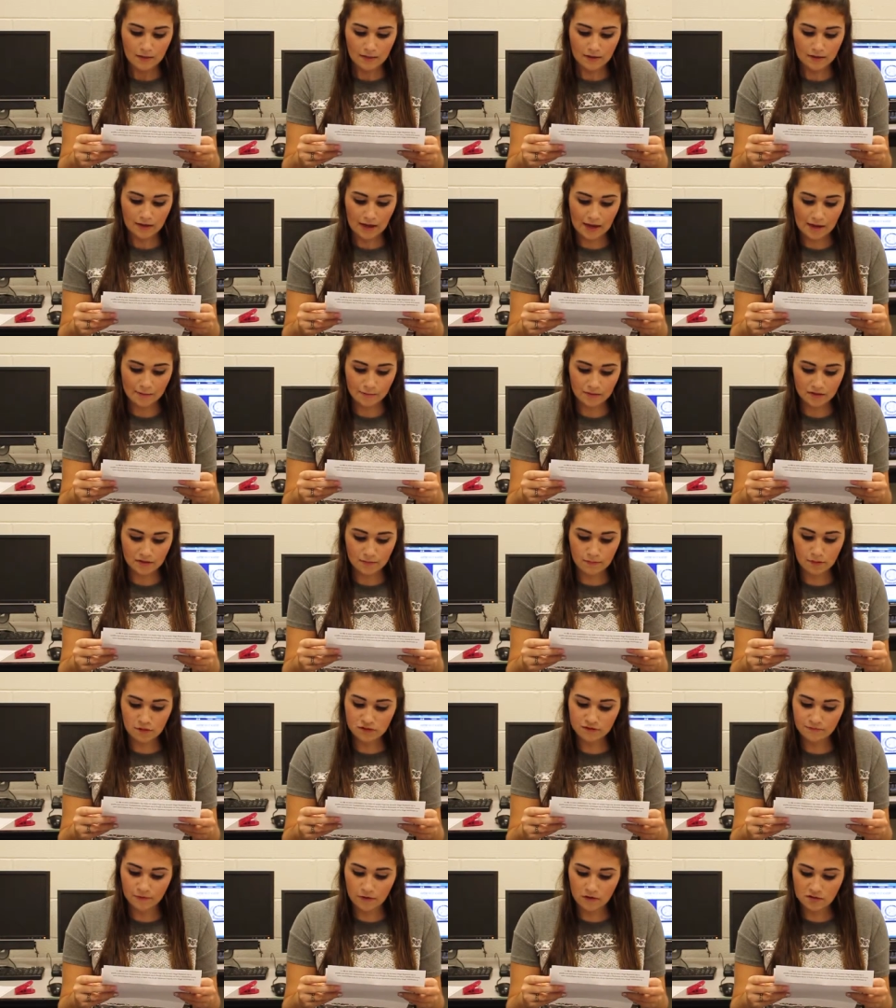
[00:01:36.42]
The game with the
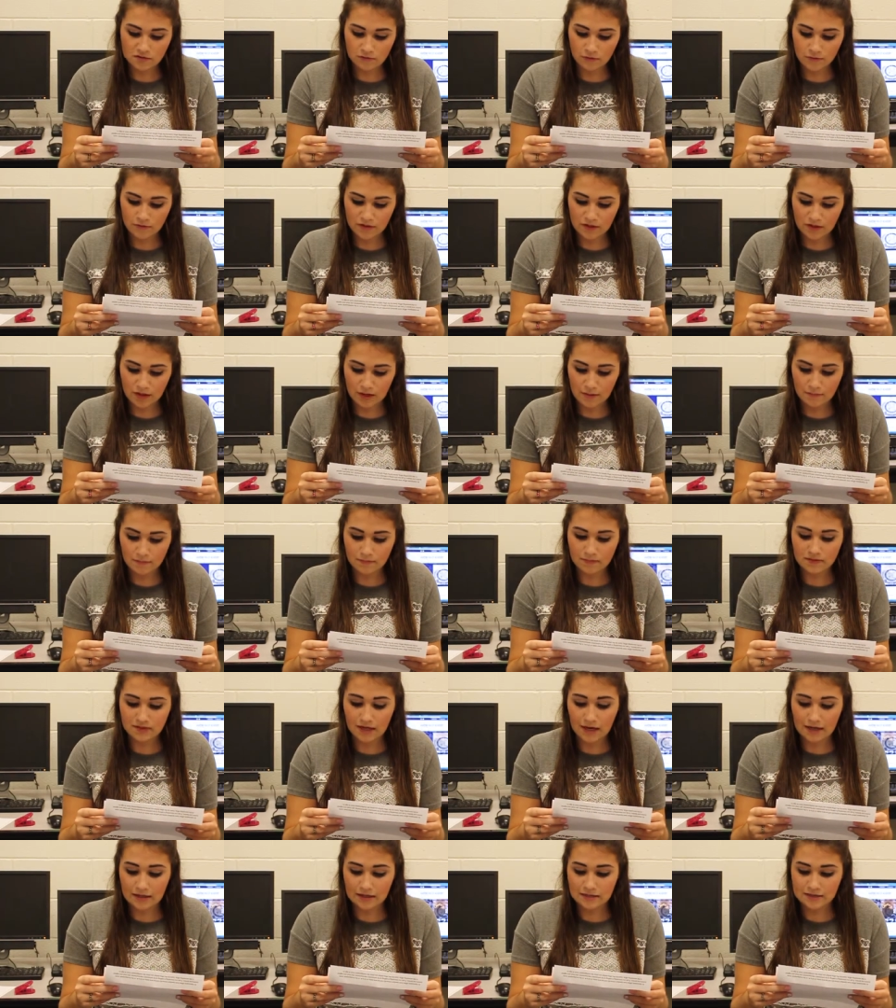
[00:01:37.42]
most votes will become
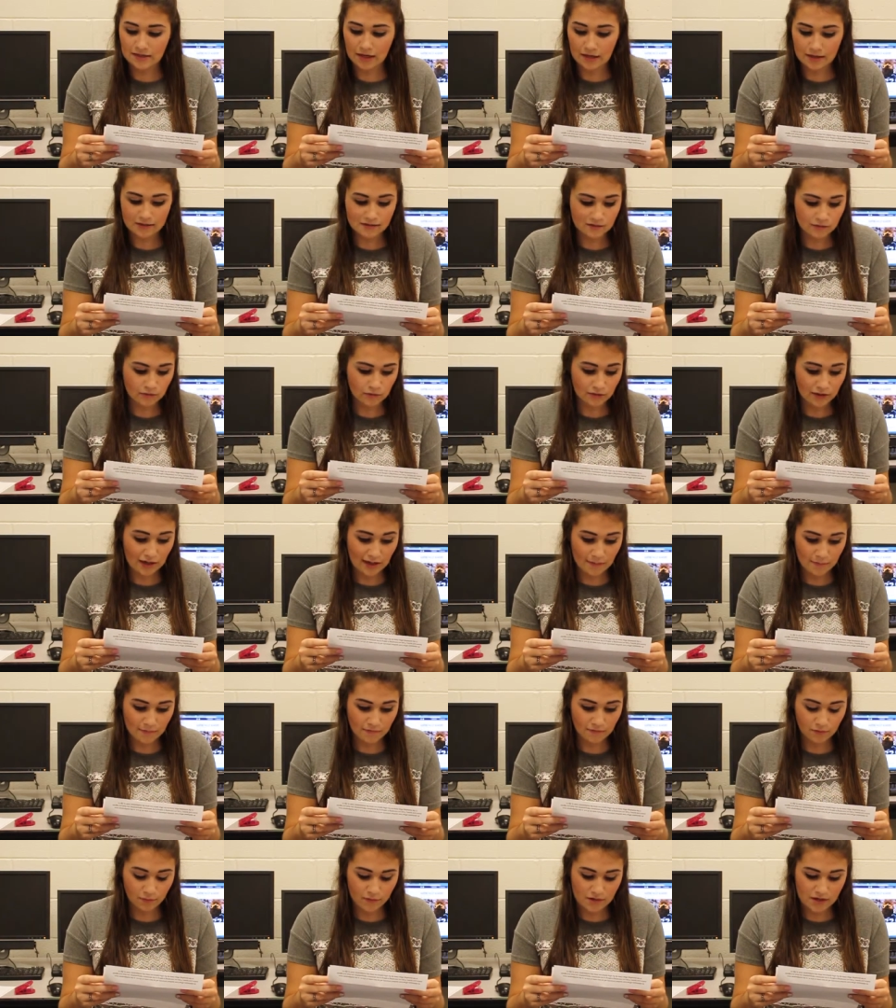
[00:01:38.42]
Titans High School
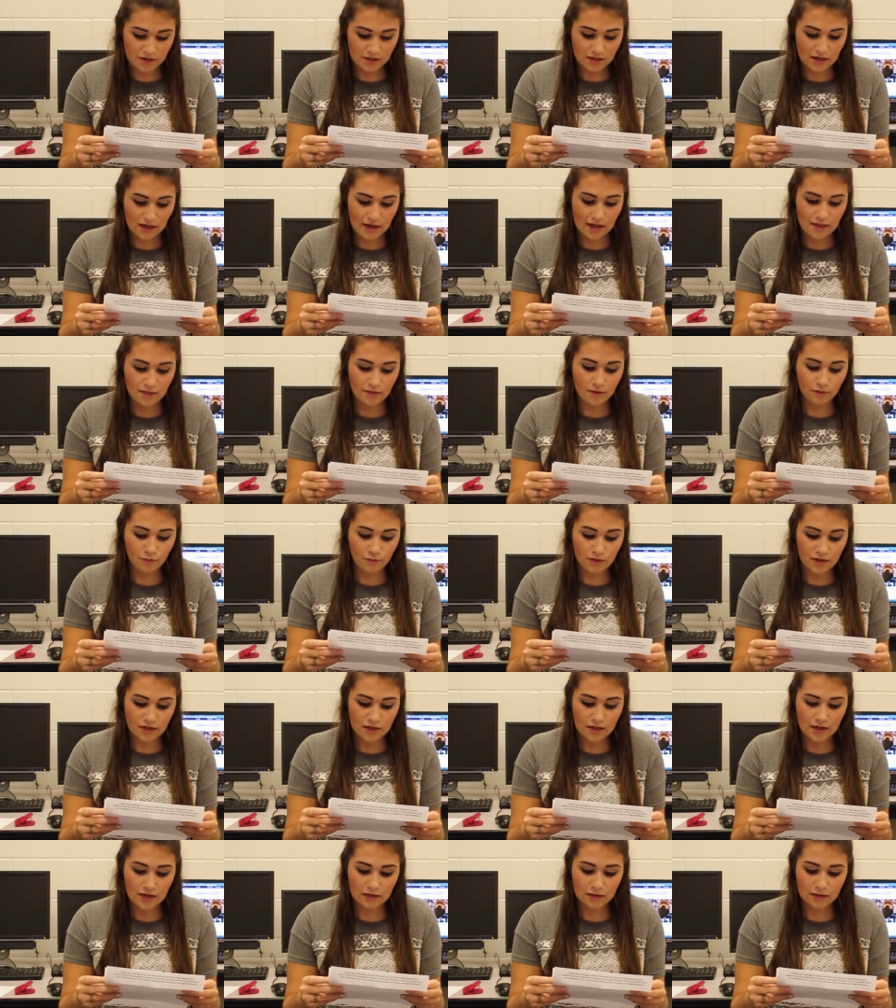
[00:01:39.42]
Game of the Week, and the
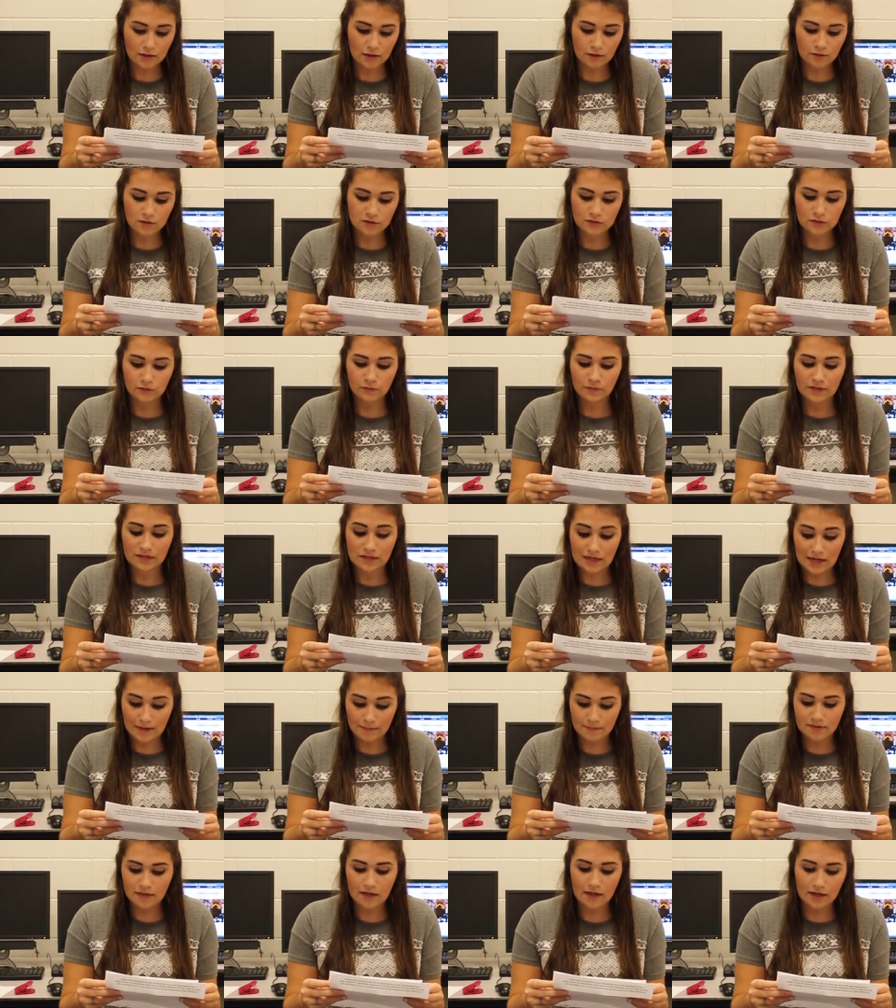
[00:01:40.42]
winning head coach will be
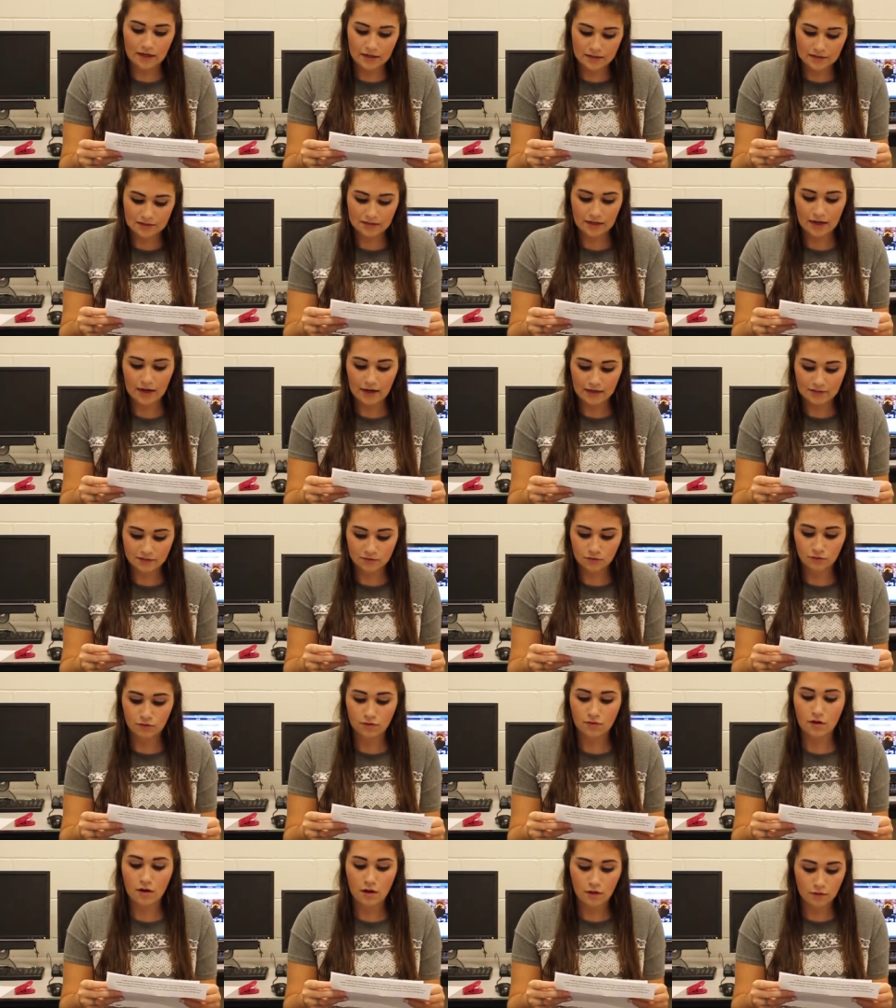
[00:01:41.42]
named Titans High
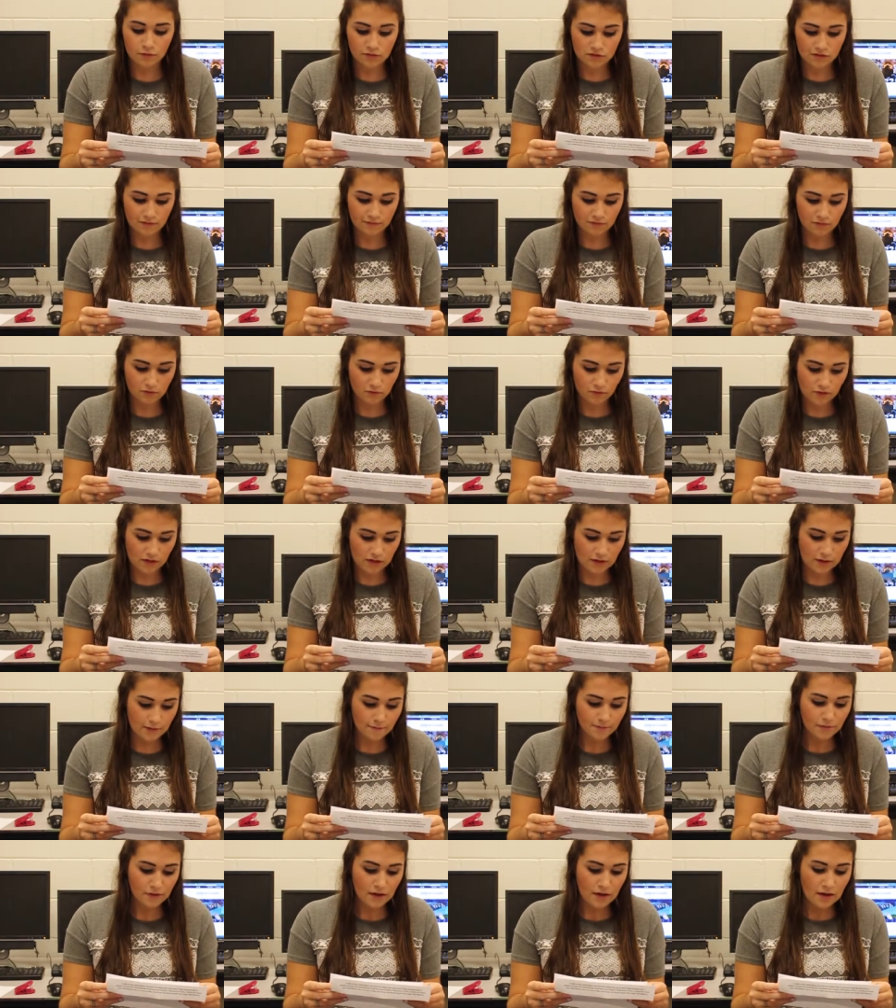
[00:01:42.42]
School Coach of the Week.